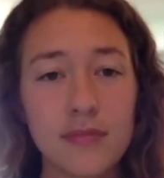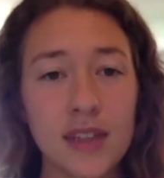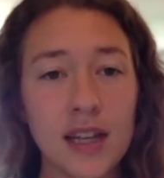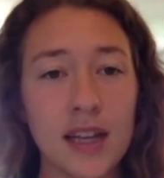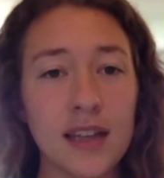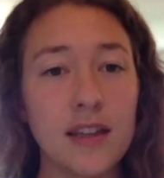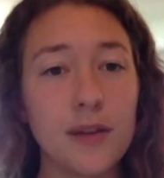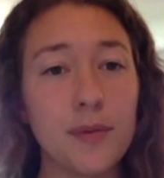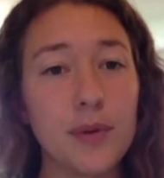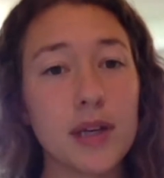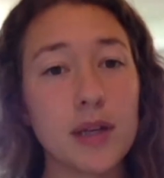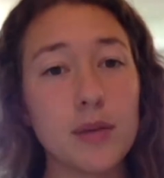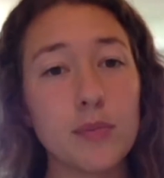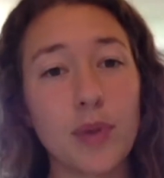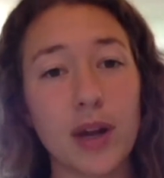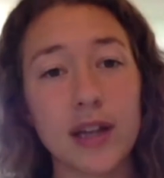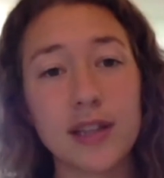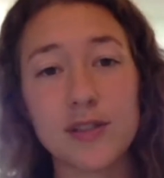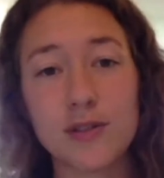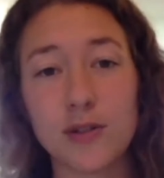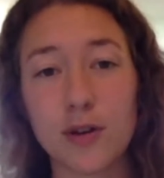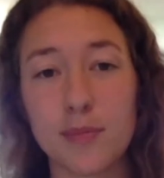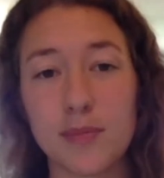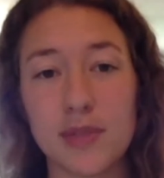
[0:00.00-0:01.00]
And then we can
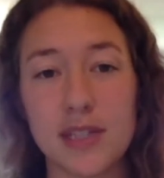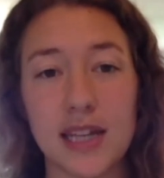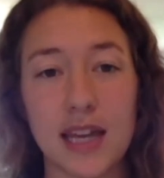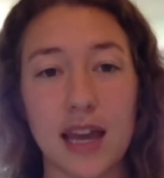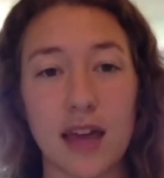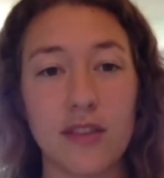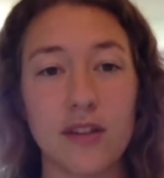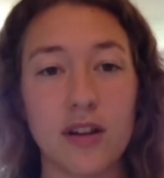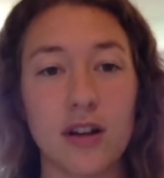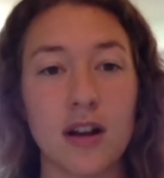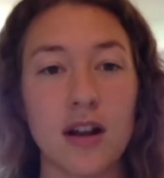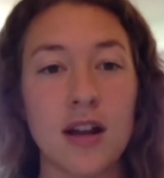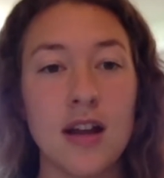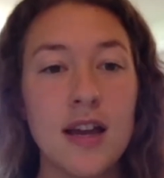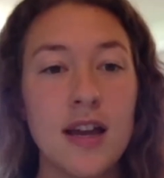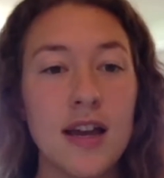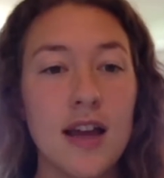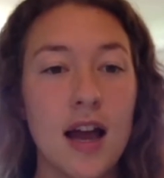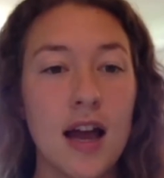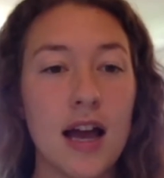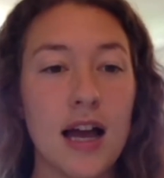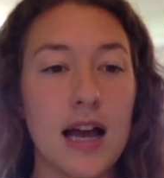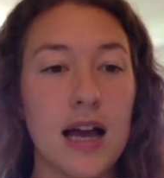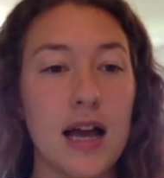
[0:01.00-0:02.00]
brainstorm together
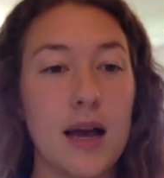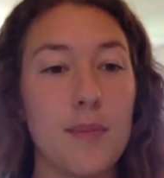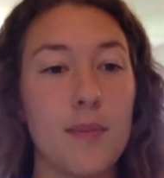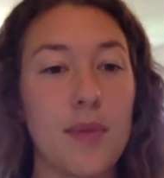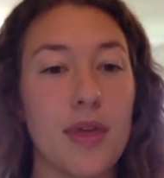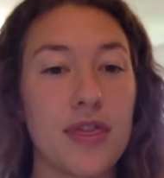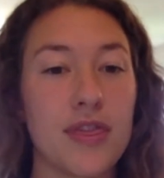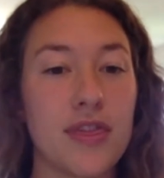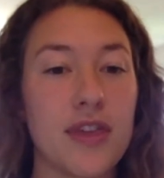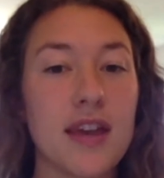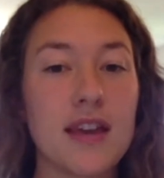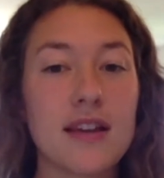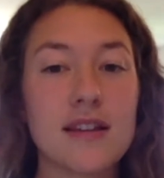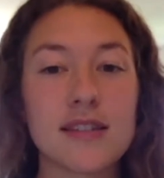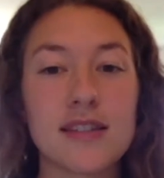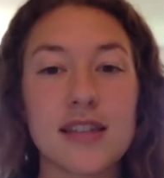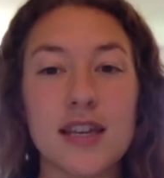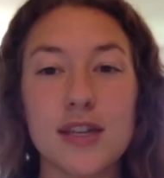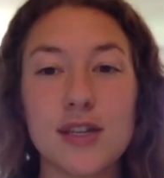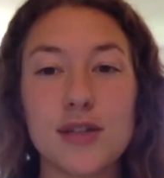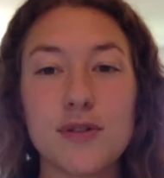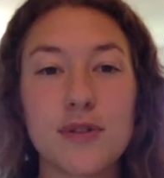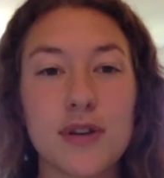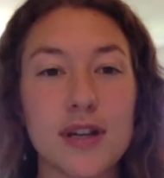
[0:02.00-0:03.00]
things
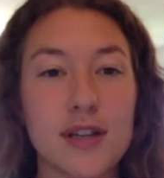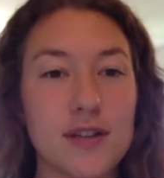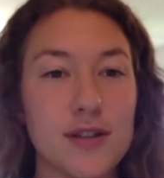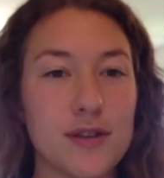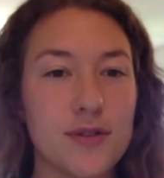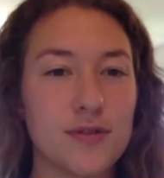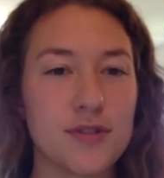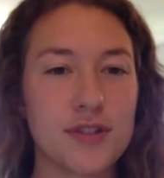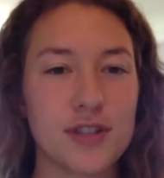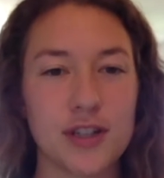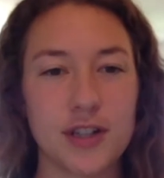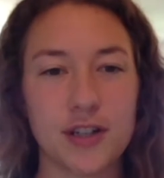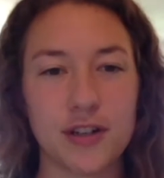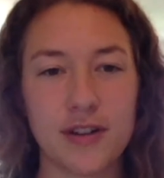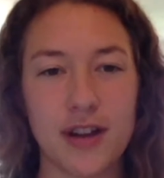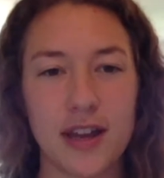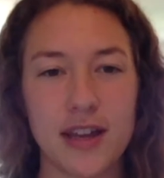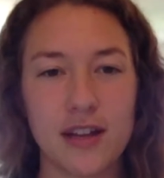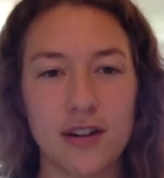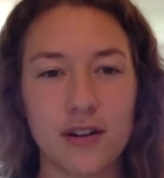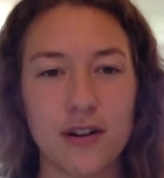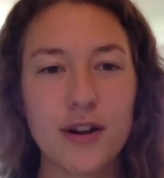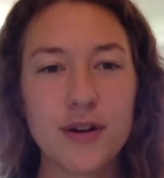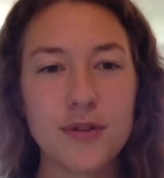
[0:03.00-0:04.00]
that you can use to create
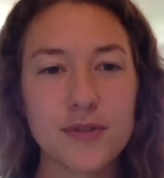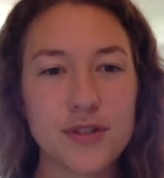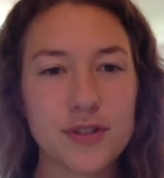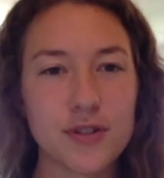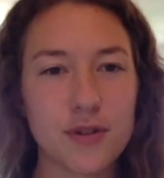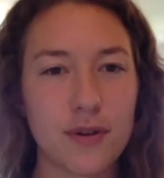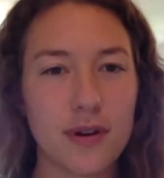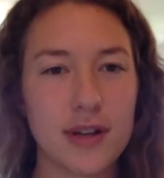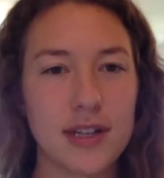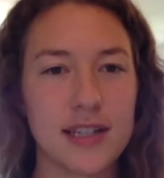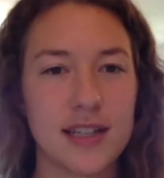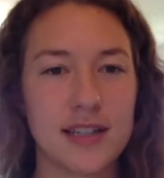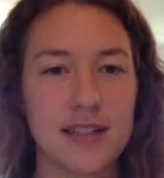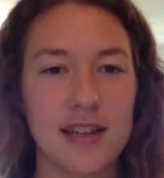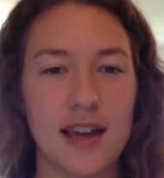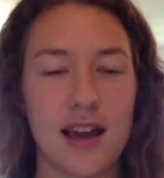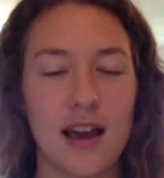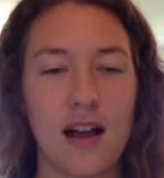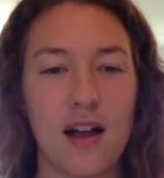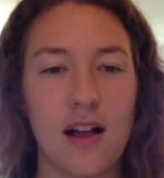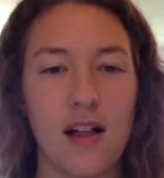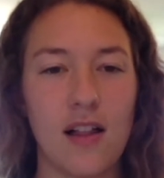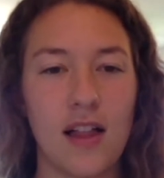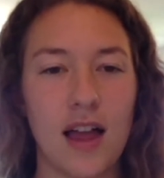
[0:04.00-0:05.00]
your own story to
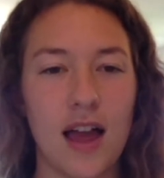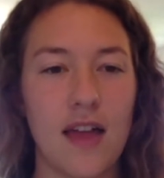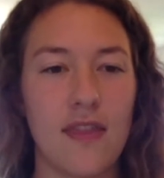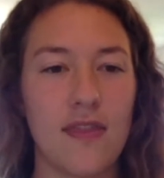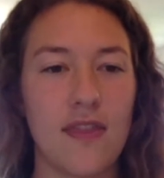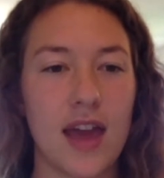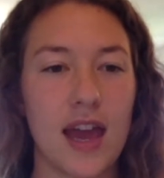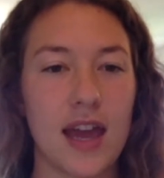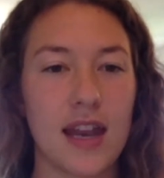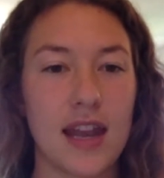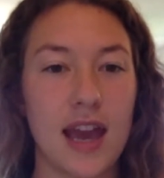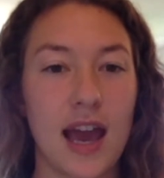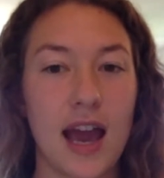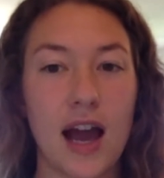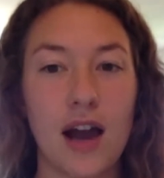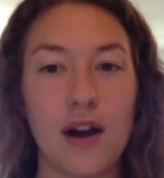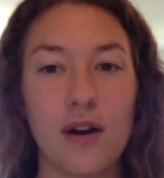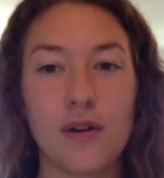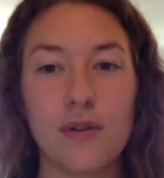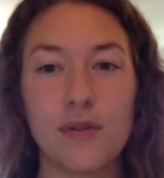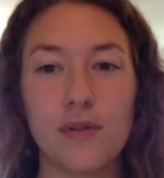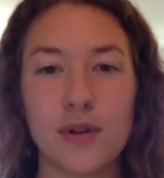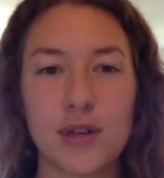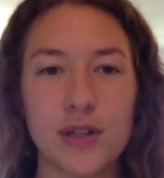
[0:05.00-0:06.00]
tell, and then
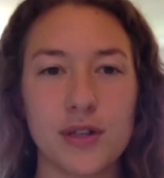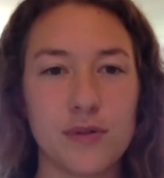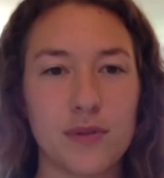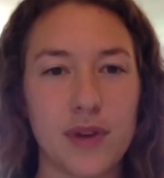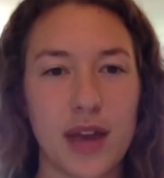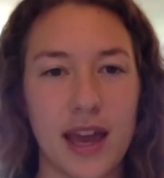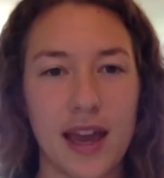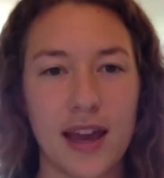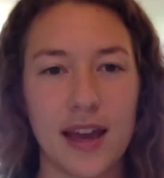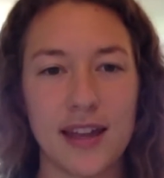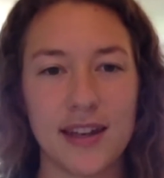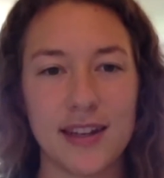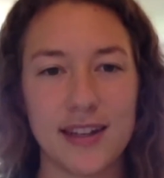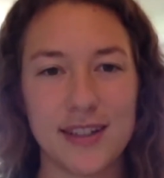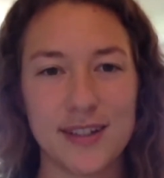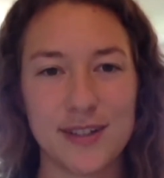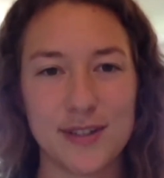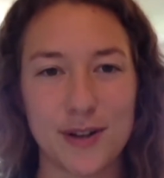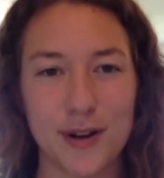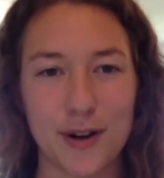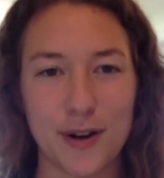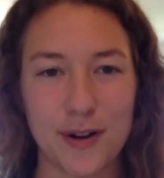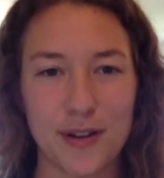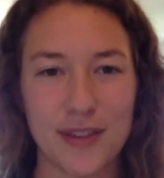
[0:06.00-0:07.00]
how you can
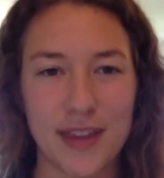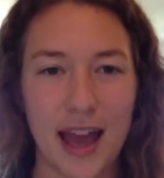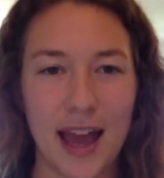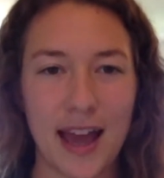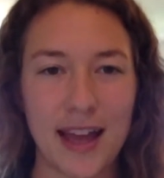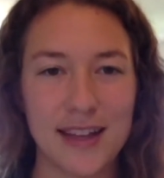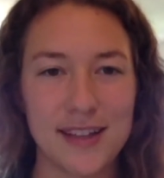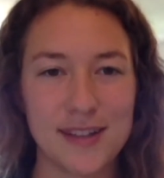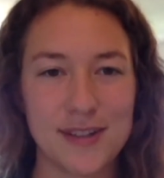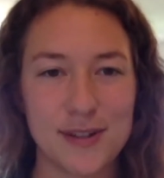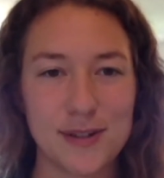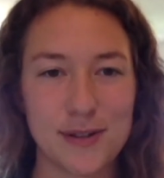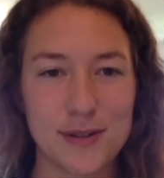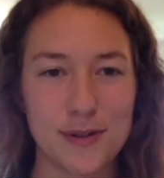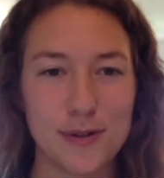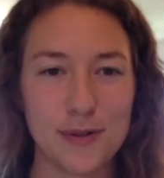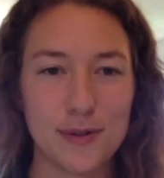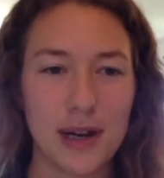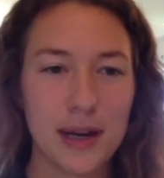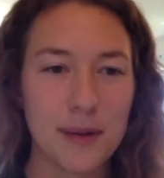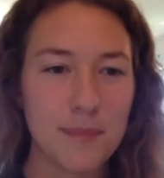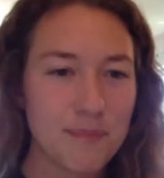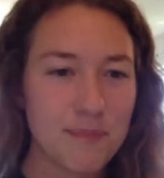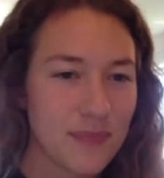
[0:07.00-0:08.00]
turn that into